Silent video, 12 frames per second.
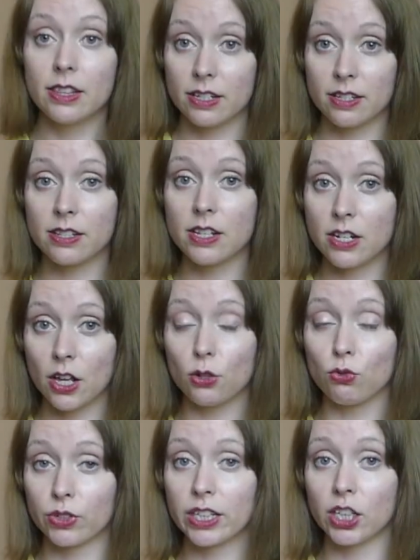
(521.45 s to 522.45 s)
this is another
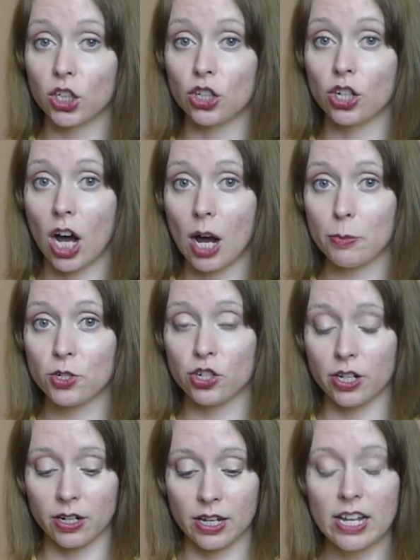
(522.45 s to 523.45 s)
really good
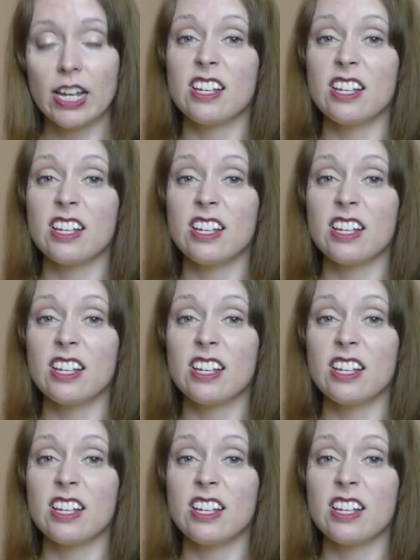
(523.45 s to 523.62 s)
option.